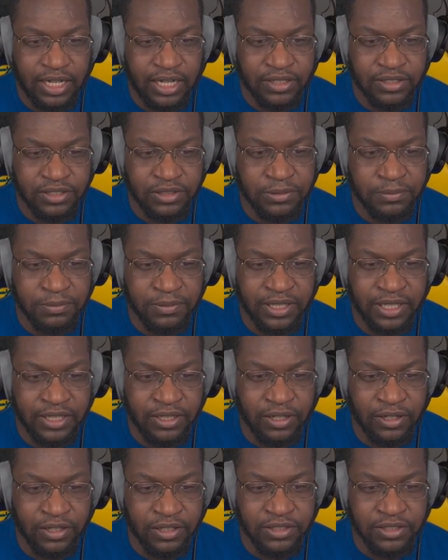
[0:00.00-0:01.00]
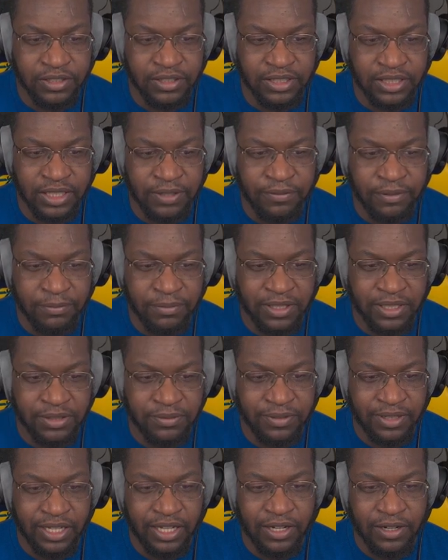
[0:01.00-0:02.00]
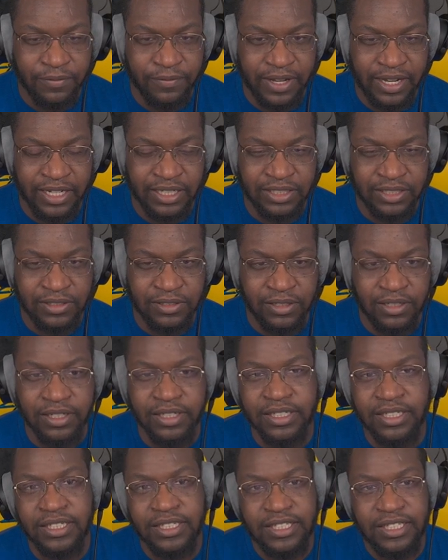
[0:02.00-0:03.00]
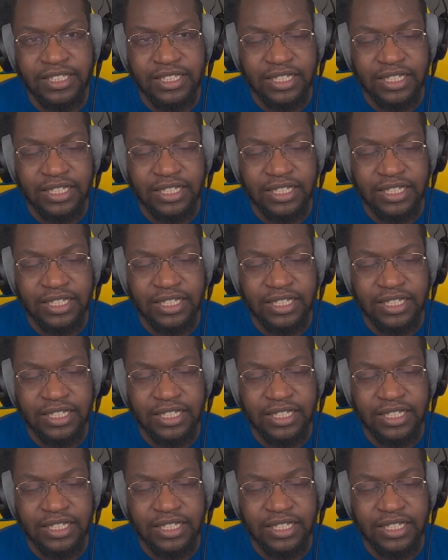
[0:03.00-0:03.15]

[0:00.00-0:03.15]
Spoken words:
after you play an archer, give it +1 health and guard.